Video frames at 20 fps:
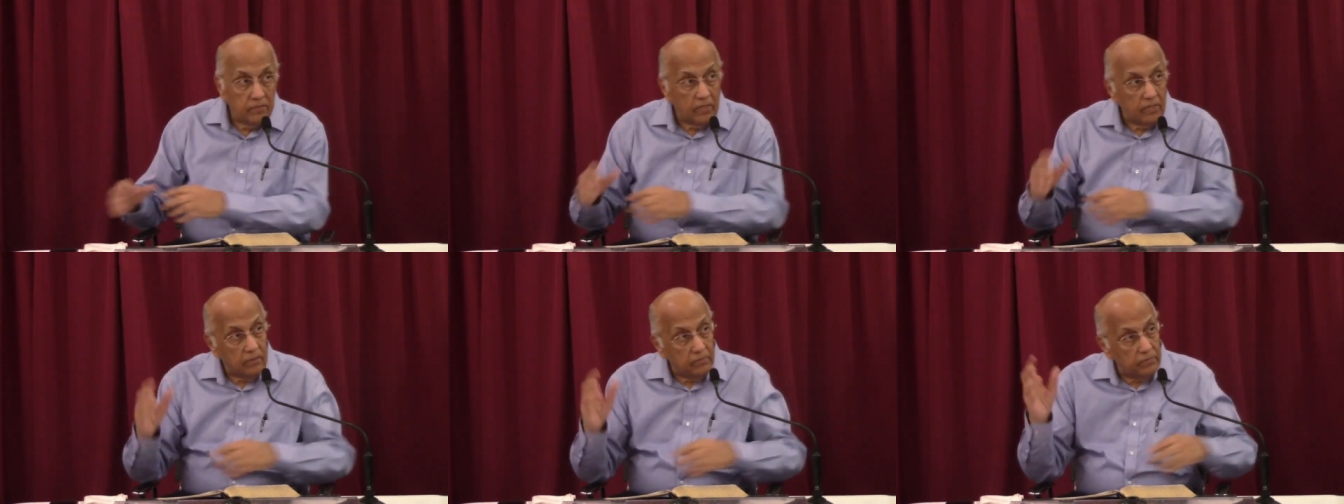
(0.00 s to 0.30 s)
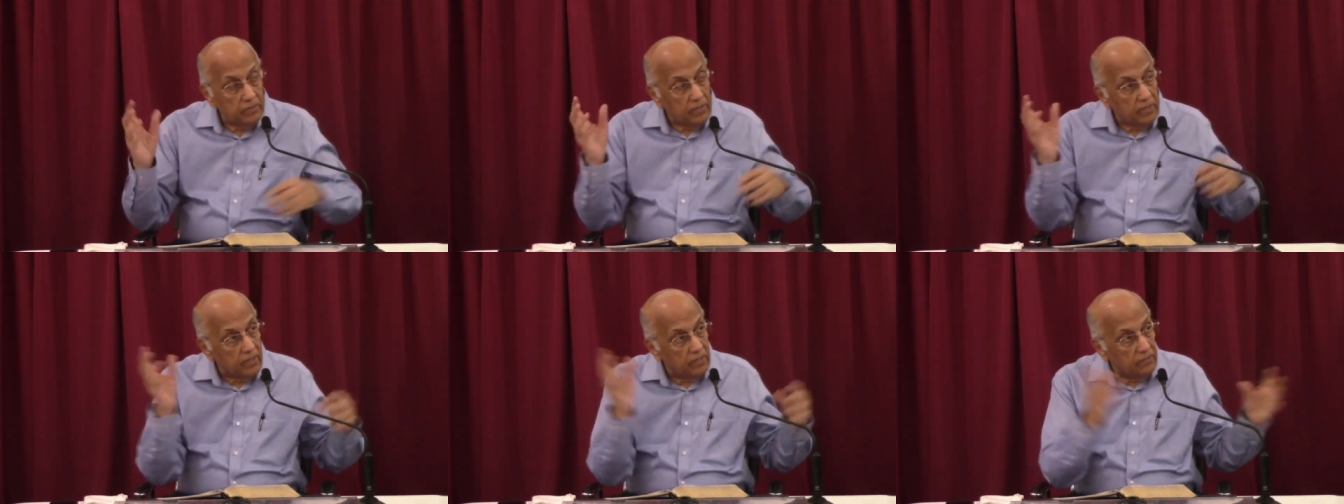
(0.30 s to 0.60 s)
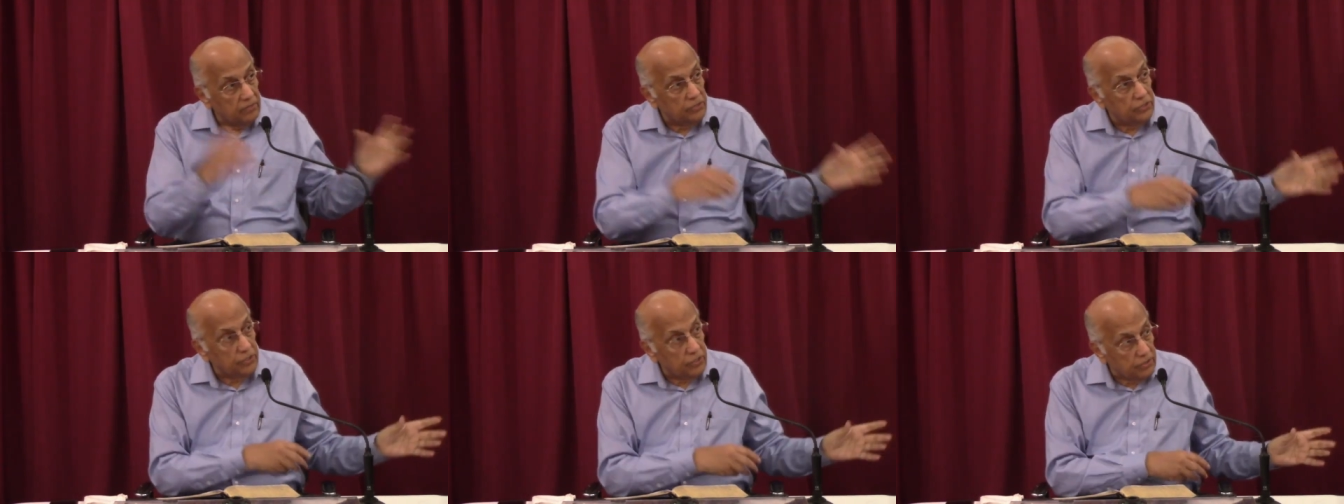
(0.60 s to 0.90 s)
another
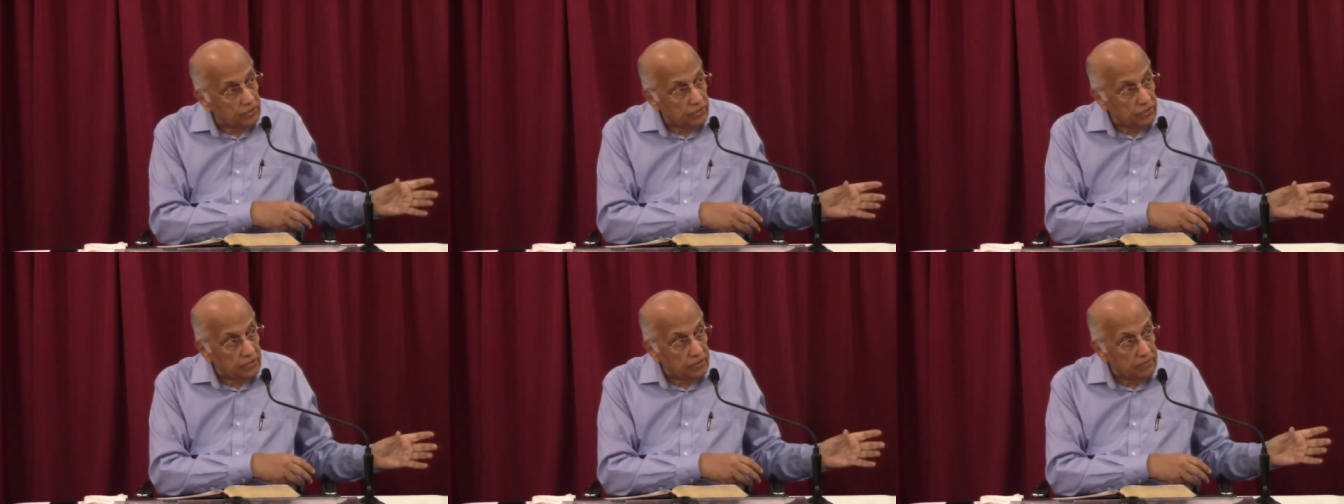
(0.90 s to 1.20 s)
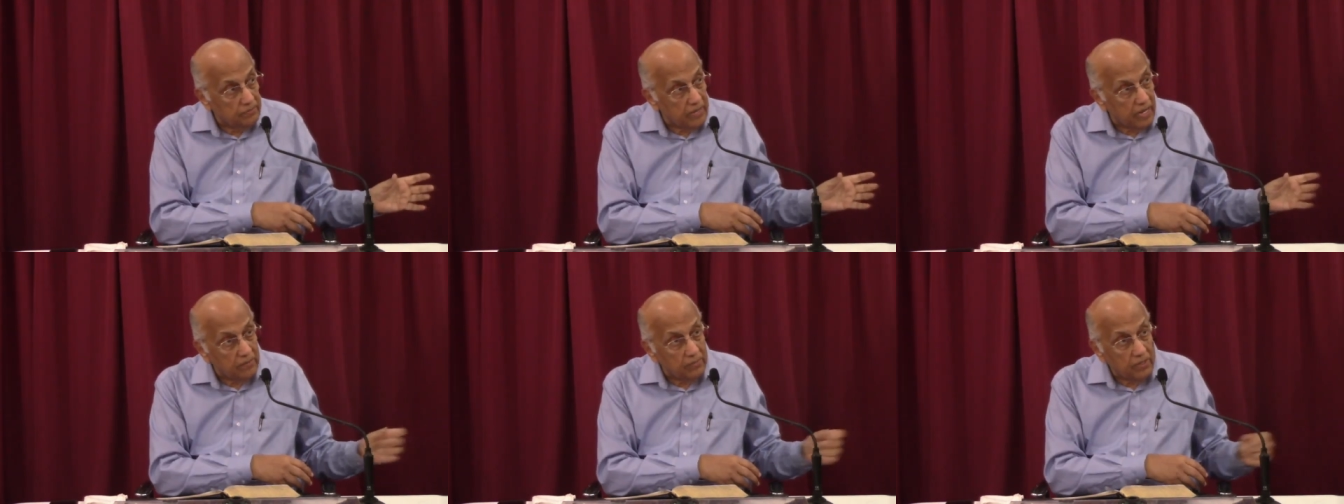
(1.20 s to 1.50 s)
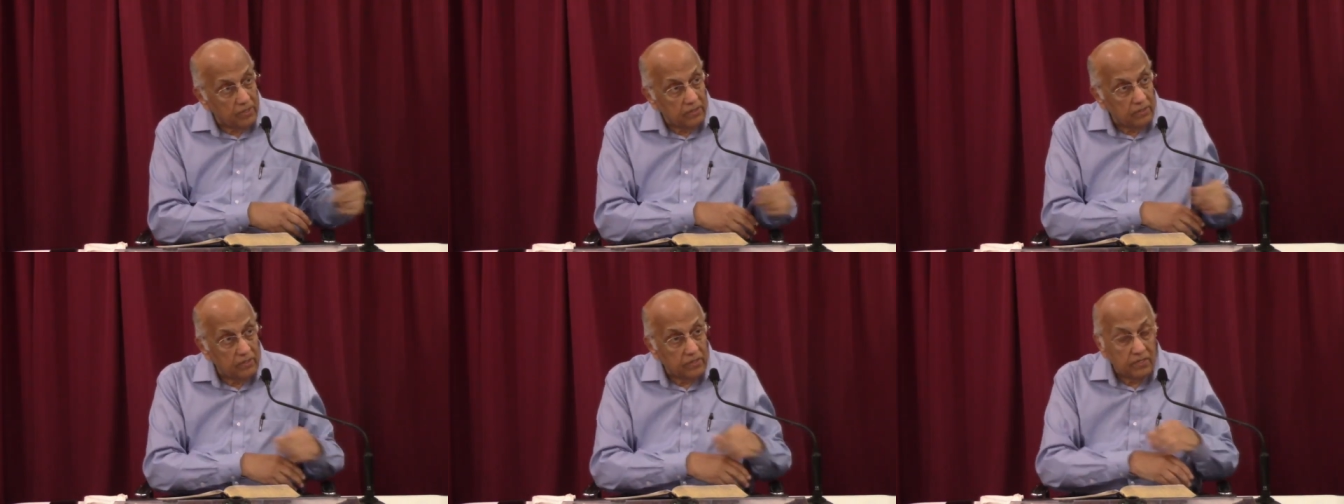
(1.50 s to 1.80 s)
particular church is
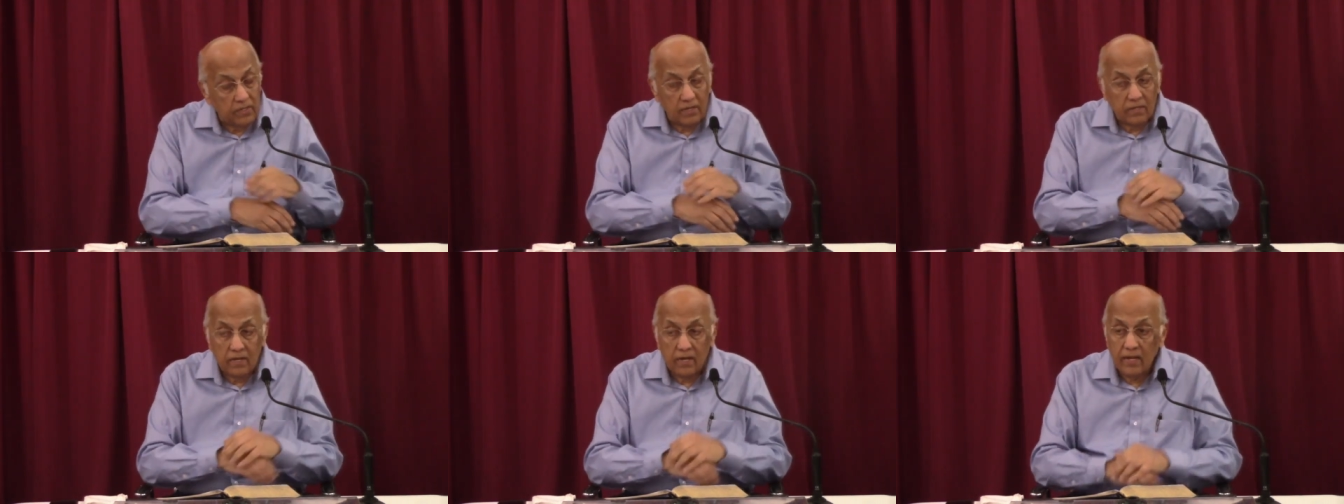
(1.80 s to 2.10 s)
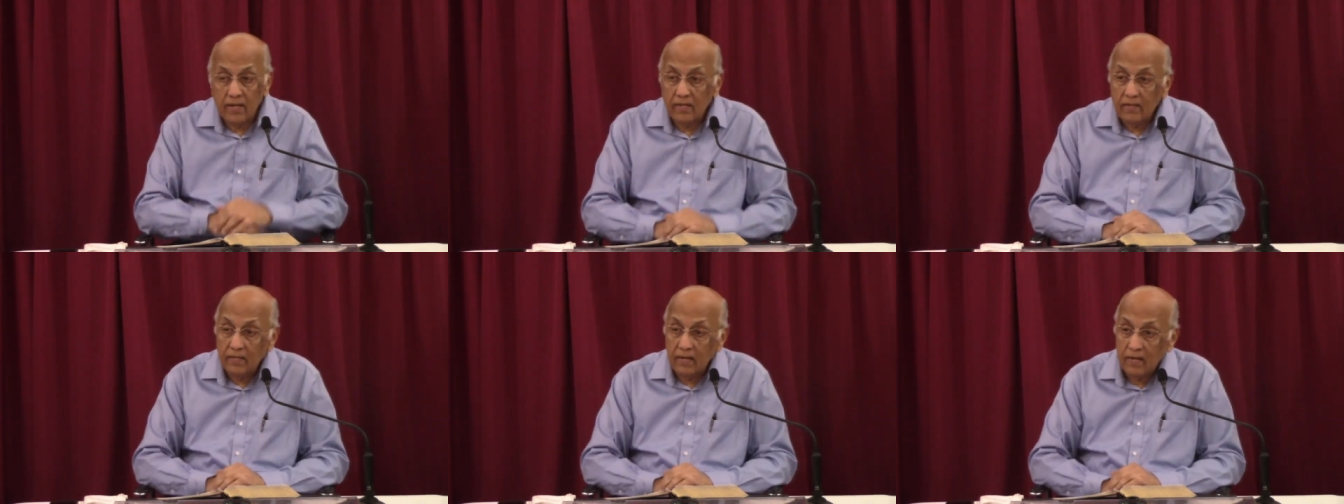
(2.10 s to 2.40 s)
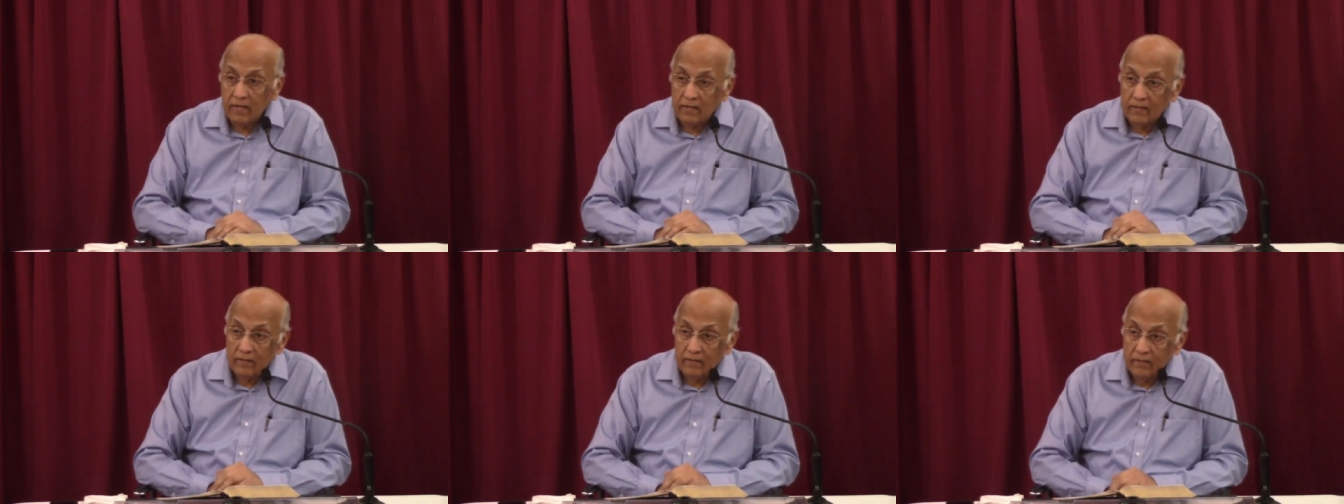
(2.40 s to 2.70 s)
Babylon. It's not like
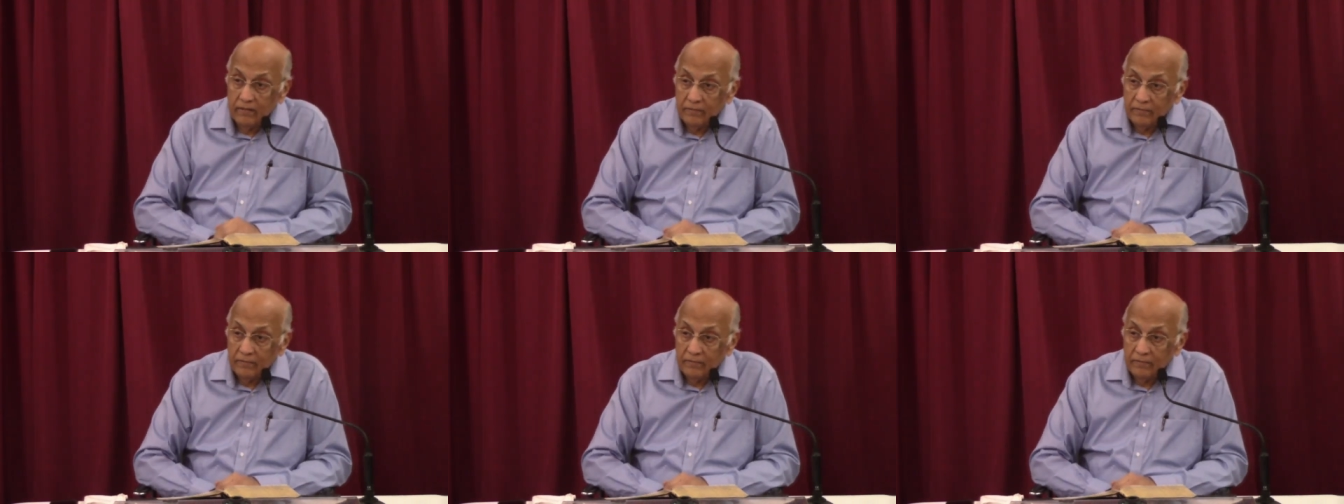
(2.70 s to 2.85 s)
that.